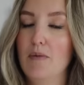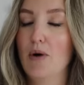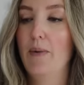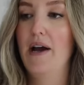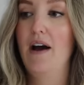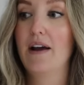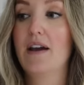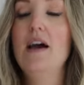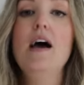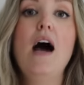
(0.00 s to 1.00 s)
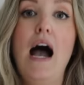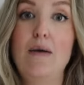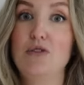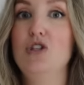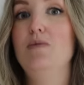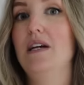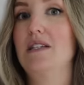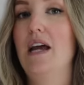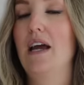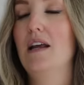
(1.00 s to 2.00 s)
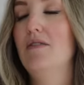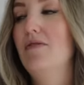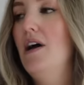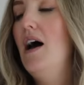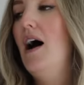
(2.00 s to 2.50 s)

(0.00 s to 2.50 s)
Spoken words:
a probiotic, I was GBS negative.